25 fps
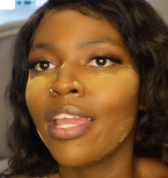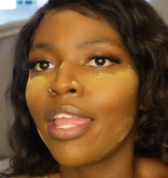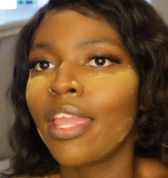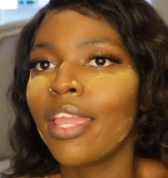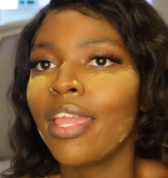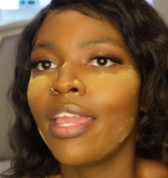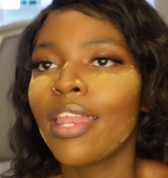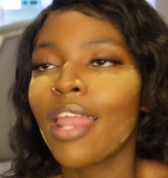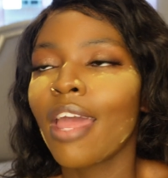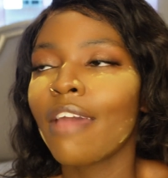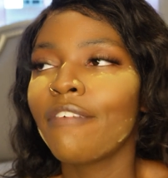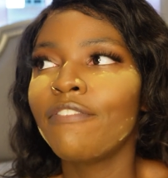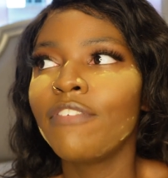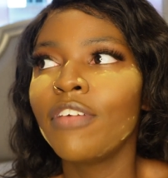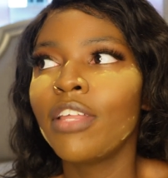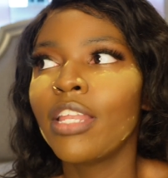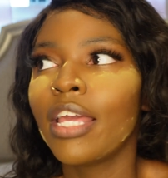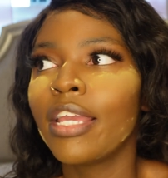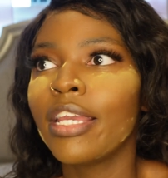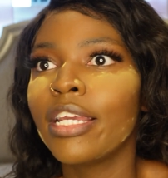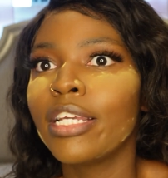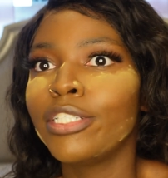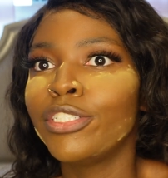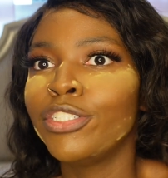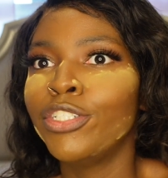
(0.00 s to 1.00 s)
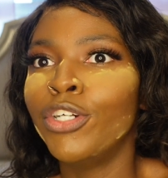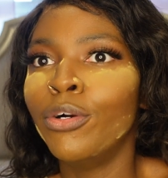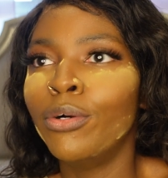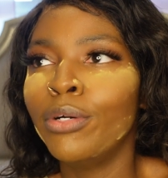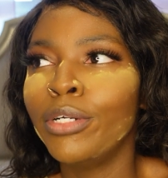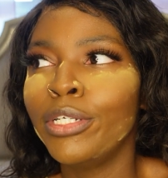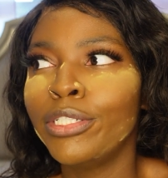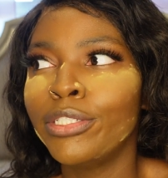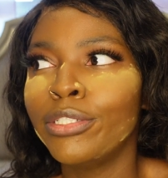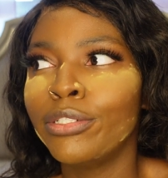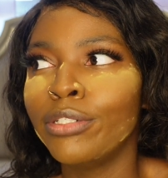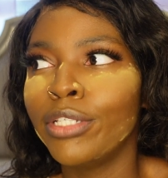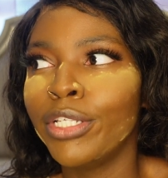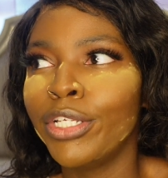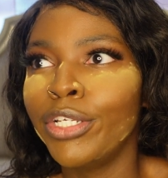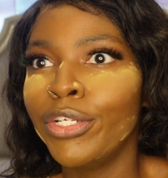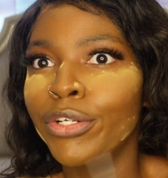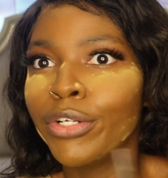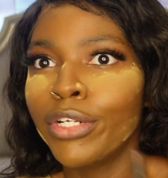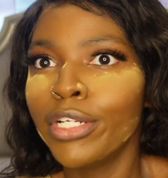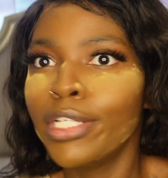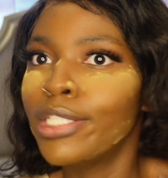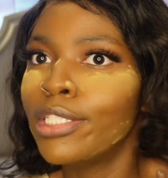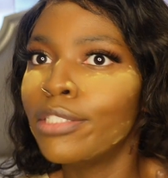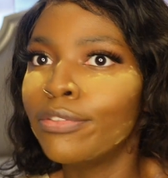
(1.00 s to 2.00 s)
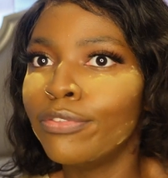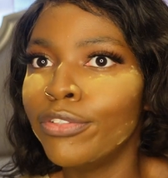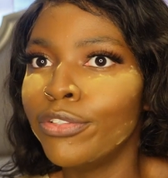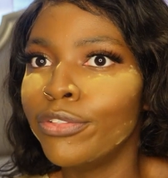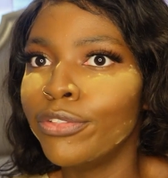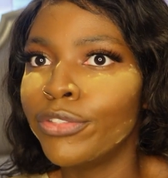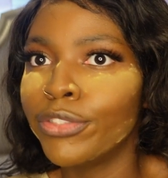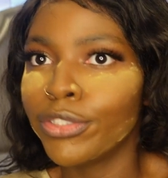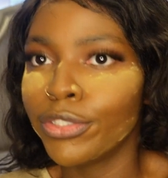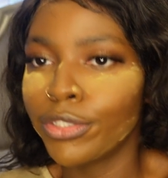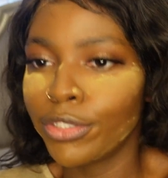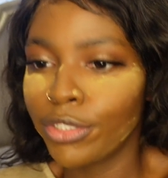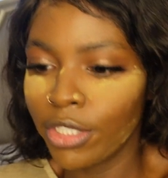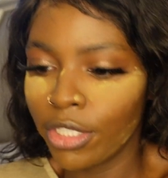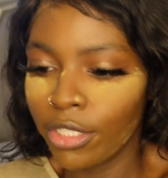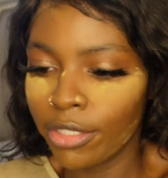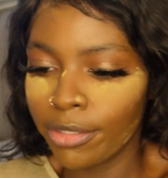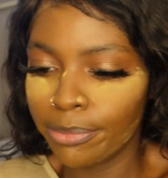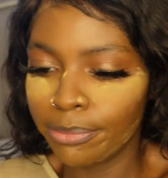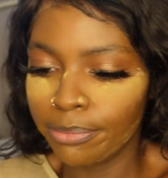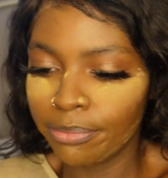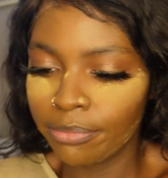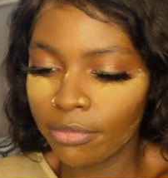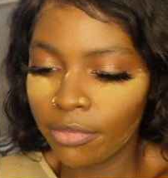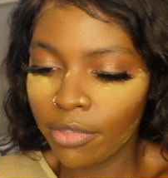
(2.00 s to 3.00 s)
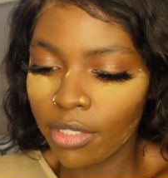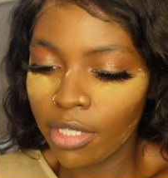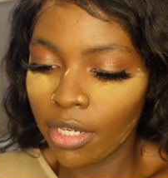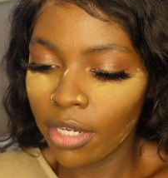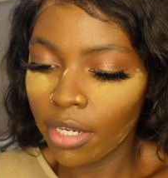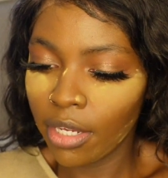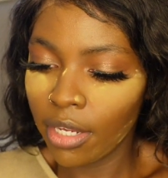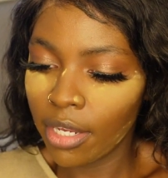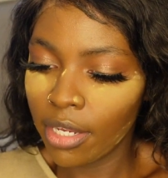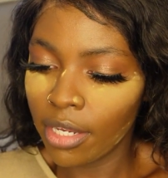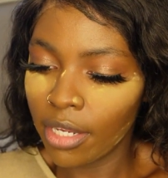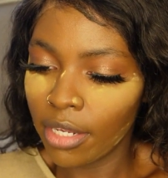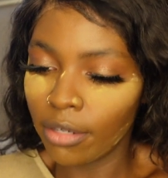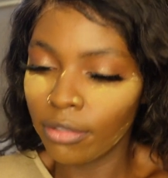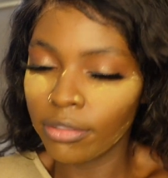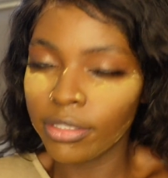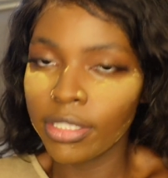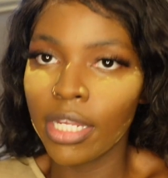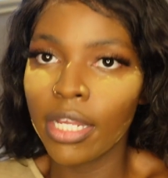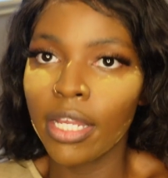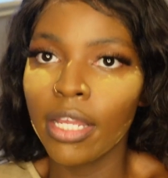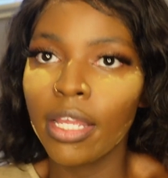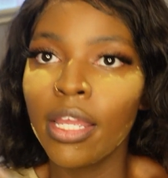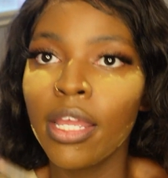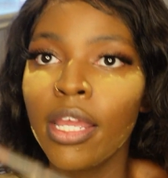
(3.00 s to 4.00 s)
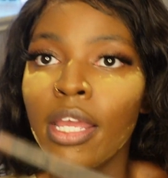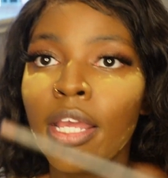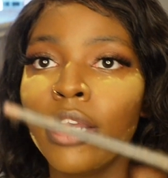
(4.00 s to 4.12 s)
And I feel like it's going to linger in his future. So, yeah, I ain't got no time.